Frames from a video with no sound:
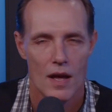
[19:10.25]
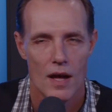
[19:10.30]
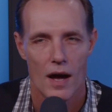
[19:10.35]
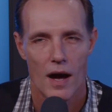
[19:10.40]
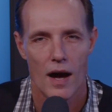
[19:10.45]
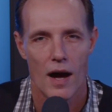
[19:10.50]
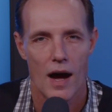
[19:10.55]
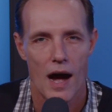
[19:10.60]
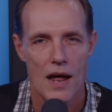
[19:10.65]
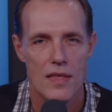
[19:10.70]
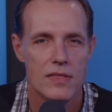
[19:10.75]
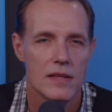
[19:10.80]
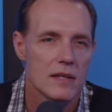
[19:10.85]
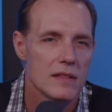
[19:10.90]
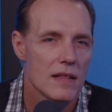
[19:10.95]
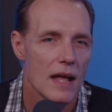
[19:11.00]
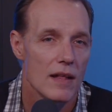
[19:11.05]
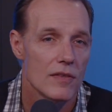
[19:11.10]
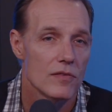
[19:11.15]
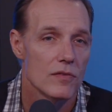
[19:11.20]
I
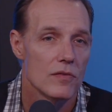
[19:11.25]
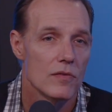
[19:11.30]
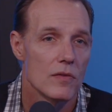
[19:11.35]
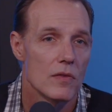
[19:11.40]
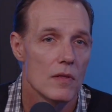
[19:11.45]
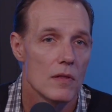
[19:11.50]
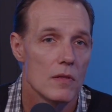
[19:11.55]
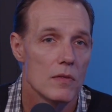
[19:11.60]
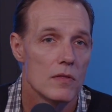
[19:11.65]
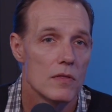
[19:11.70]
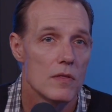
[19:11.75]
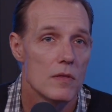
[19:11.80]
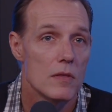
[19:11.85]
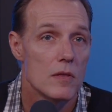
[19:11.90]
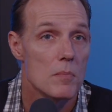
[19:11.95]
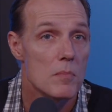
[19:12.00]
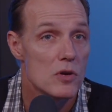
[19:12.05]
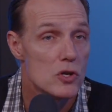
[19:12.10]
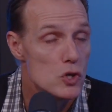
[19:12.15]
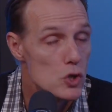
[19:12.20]
think that's
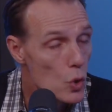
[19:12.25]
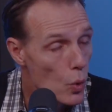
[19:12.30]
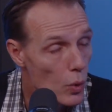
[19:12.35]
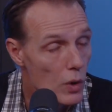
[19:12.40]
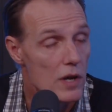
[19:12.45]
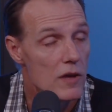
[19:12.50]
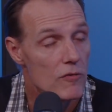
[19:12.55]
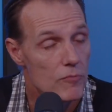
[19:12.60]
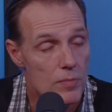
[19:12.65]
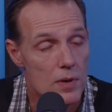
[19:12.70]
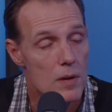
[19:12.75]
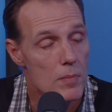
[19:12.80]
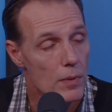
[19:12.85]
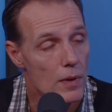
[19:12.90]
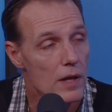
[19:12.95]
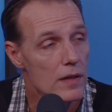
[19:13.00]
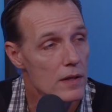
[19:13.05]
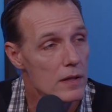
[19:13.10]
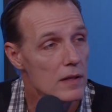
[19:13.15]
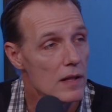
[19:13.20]
the majority of people.
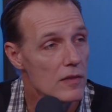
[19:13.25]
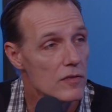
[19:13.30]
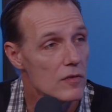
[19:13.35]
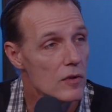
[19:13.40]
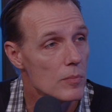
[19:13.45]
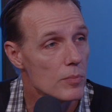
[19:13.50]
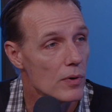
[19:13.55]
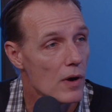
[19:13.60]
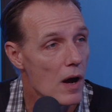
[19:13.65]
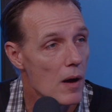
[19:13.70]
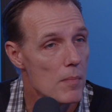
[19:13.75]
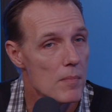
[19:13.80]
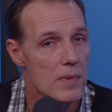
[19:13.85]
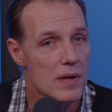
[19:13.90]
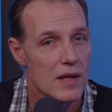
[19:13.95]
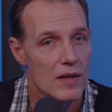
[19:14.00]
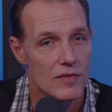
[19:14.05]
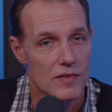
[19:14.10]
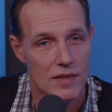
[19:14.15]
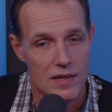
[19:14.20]
I think that's their problem,
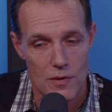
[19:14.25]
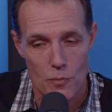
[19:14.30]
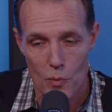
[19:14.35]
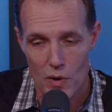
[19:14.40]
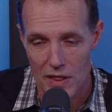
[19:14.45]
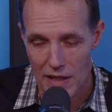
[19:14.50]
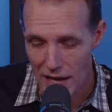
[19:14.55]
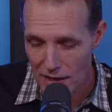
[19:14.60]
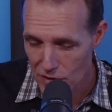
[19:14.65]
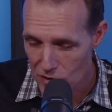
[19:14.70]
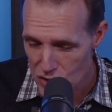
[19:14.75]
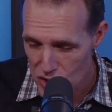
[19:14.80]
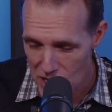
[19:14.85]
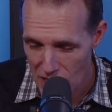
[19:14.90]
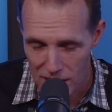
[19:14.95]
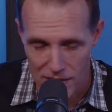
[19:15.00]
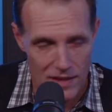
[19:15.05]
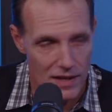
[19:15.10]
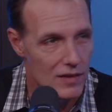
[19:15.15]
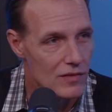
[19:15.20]
because we like to
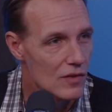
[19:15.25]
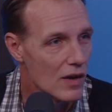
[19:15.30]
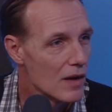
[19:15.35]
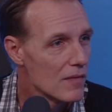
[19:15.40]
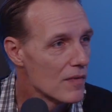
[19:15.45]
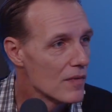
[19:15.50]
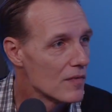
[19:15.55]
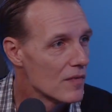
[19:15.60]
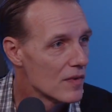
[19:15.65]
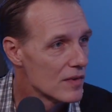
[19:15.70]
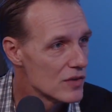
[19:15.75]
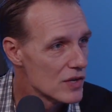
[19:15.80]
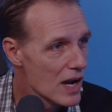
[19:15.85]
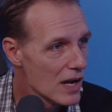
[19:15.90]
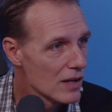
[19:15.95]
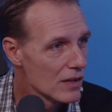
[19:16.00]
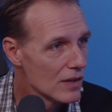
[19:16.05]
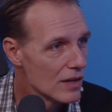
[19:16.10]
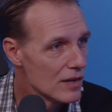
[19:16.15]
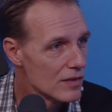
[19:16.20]
check things off of a
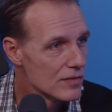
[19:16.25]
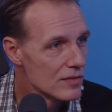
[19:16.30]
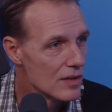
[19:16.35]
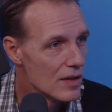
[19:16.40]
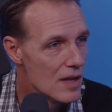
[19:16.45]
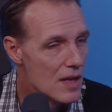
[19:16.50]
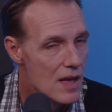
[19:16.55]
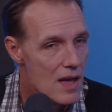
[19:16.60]
checklist.